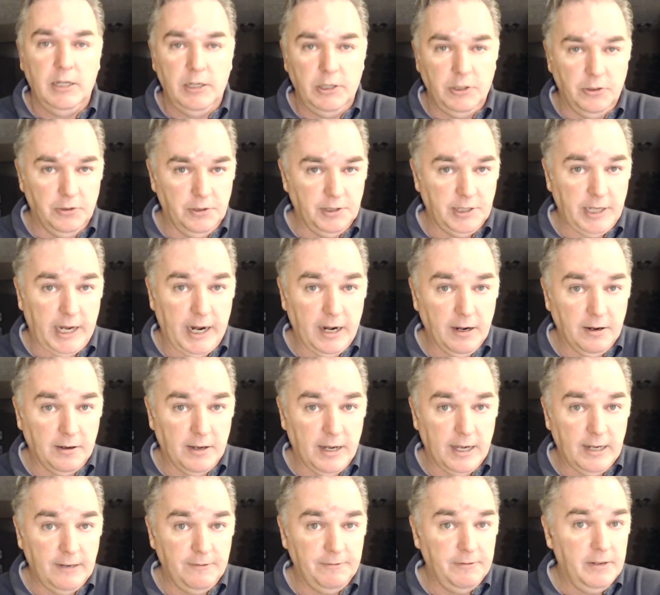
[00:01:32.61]
your entire
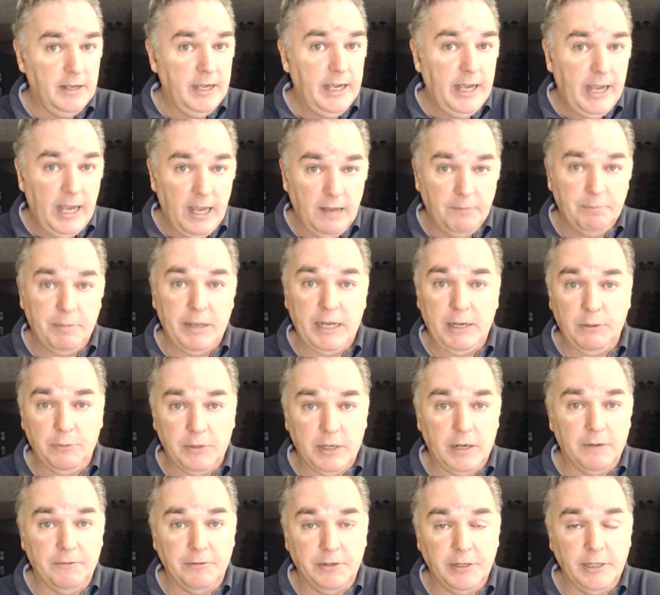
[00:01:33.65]
life and pay
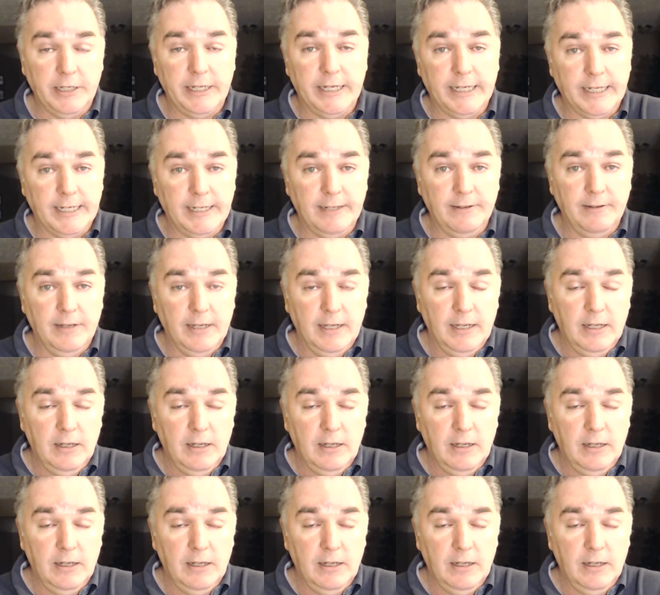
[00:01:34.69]
whenever you died,